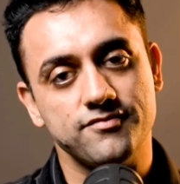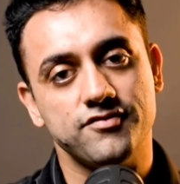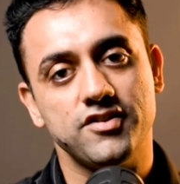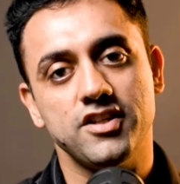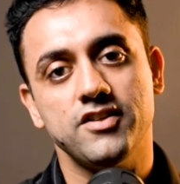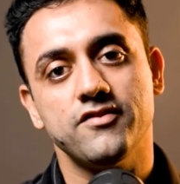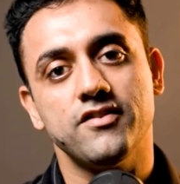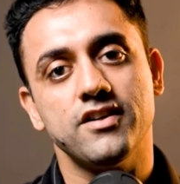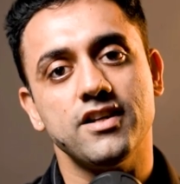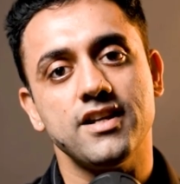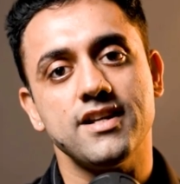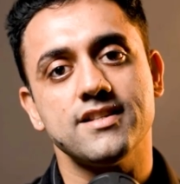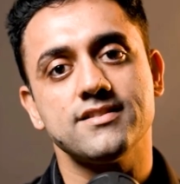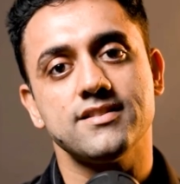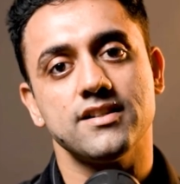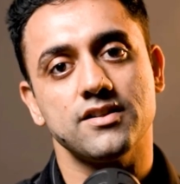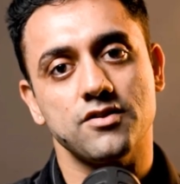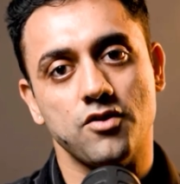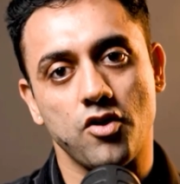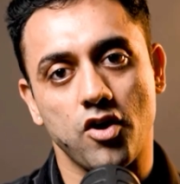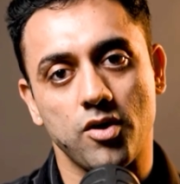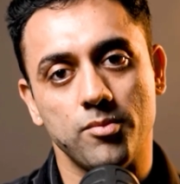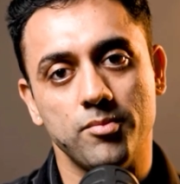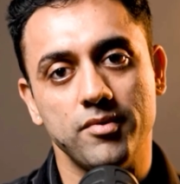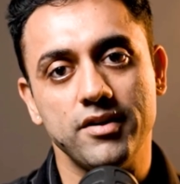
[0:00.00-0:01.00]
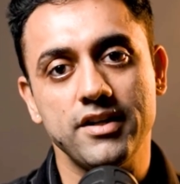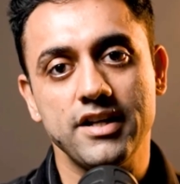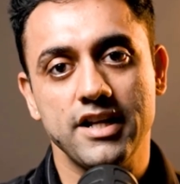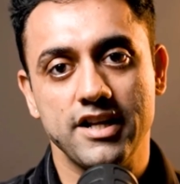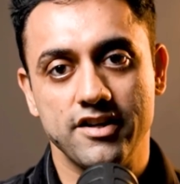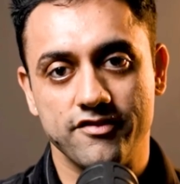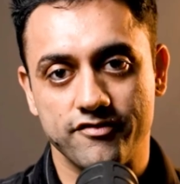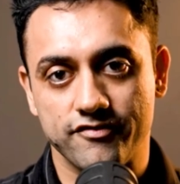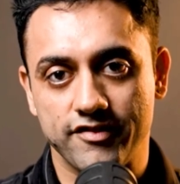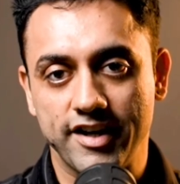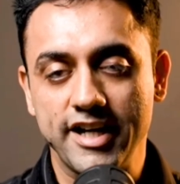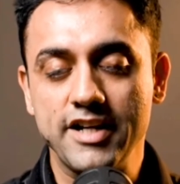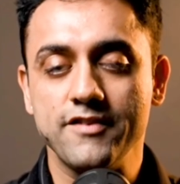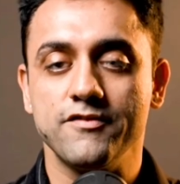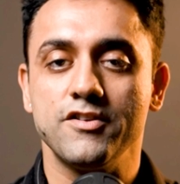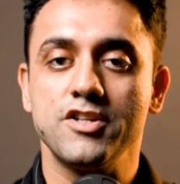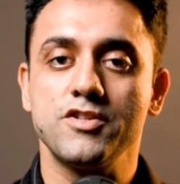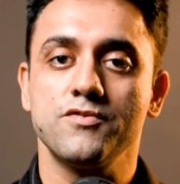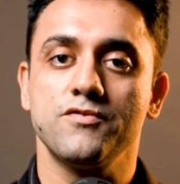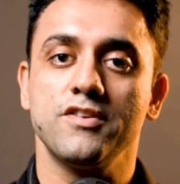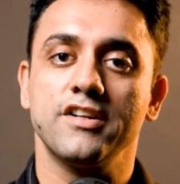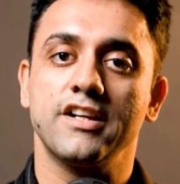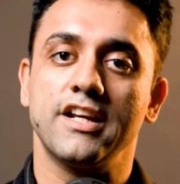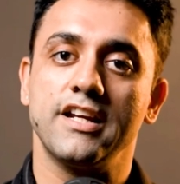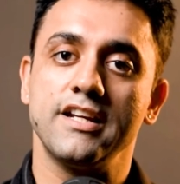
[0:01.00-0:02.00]
fever is a common effect
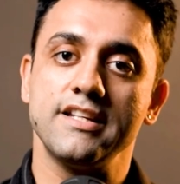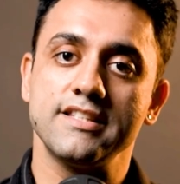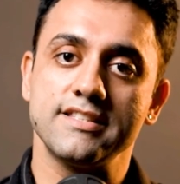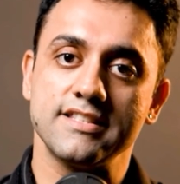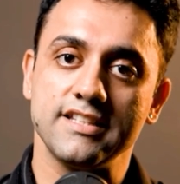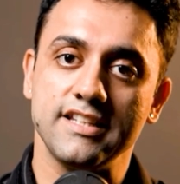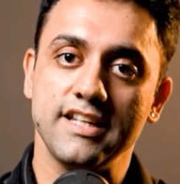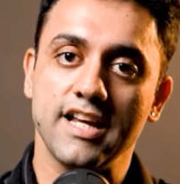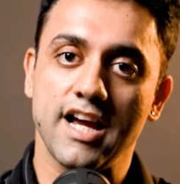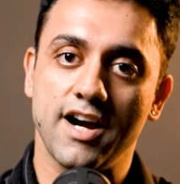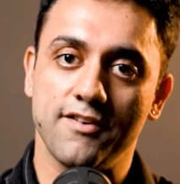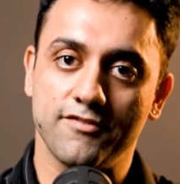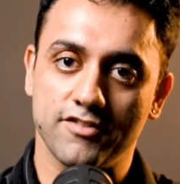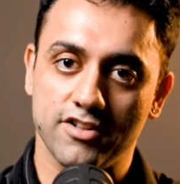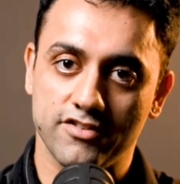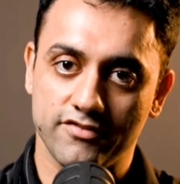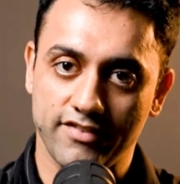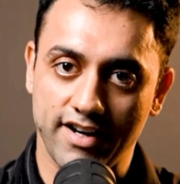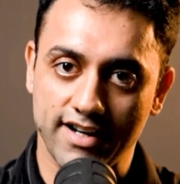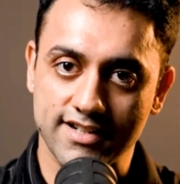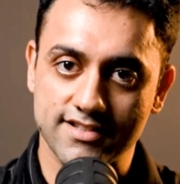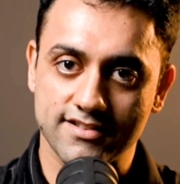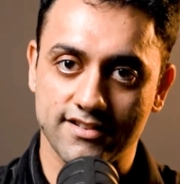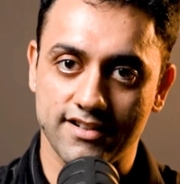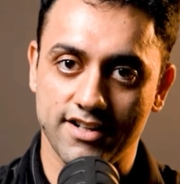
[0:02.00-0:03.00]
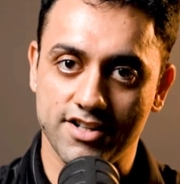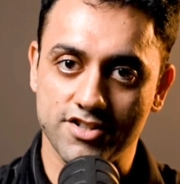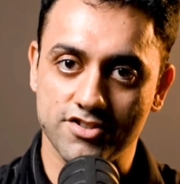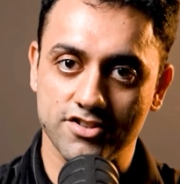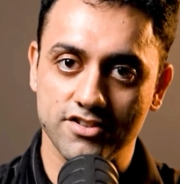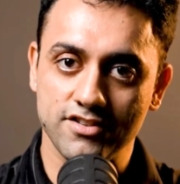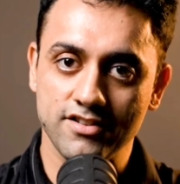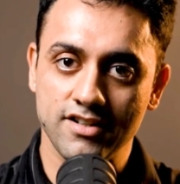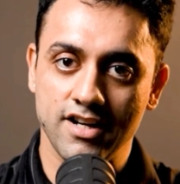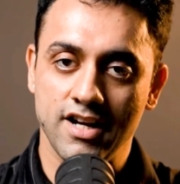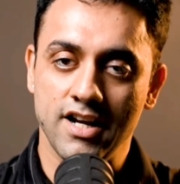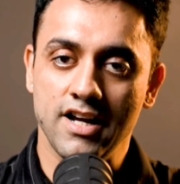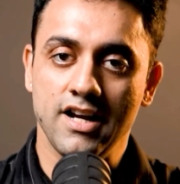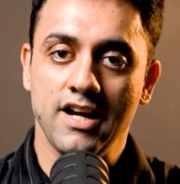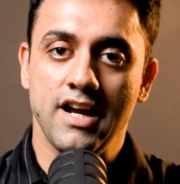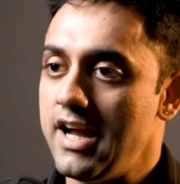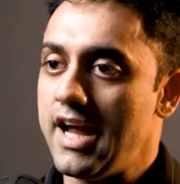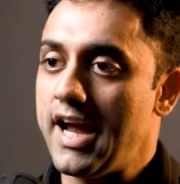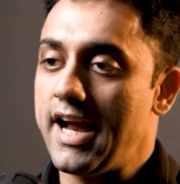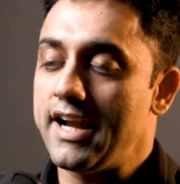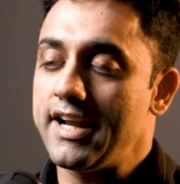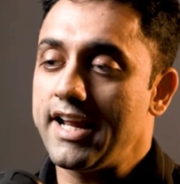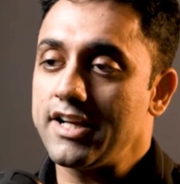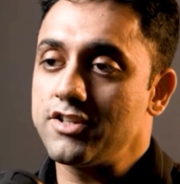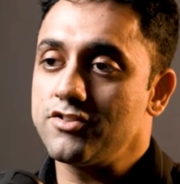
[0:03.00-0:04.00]
which we can see after vaccination.
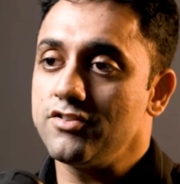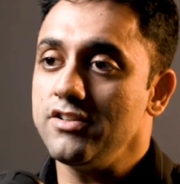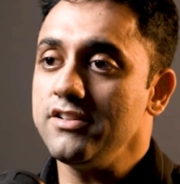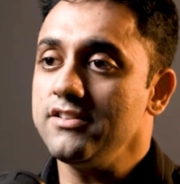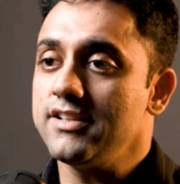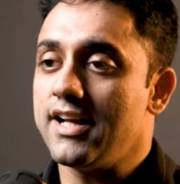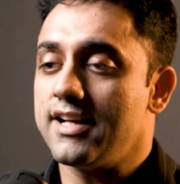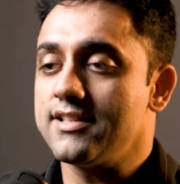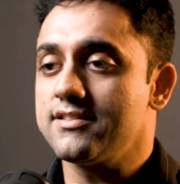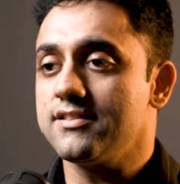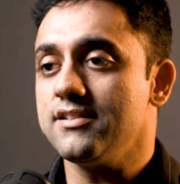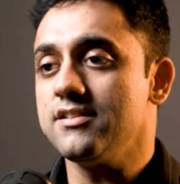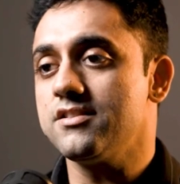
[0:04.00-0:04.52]
And actually, that's